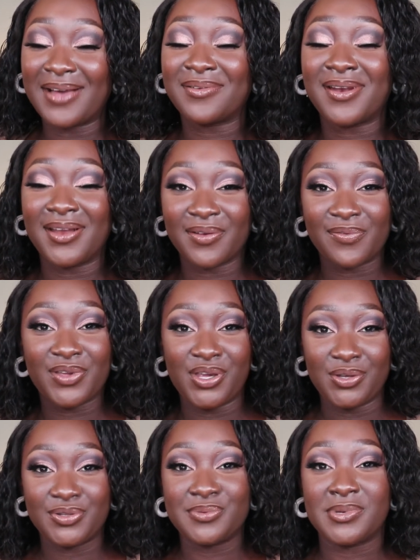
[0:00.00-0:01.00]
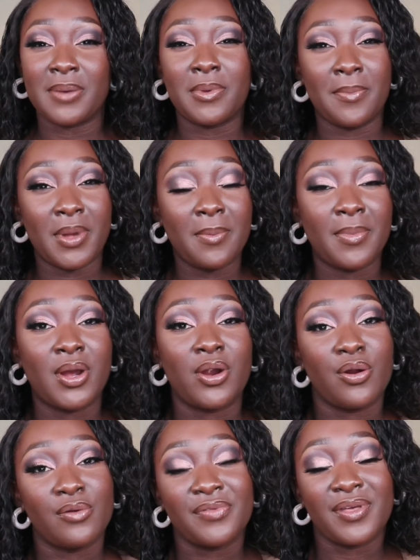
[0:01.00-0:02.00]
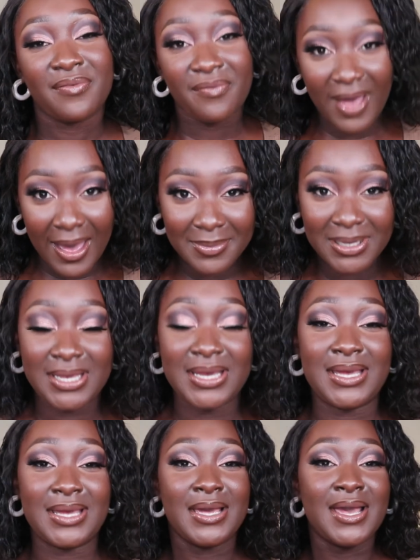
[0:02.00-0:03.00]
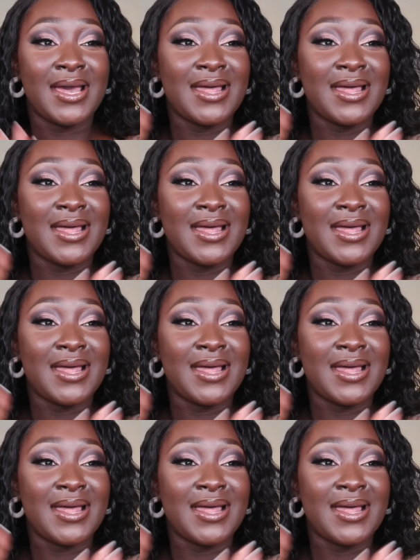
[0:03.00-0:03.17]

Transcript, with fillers: I would love for you to become a member of the family,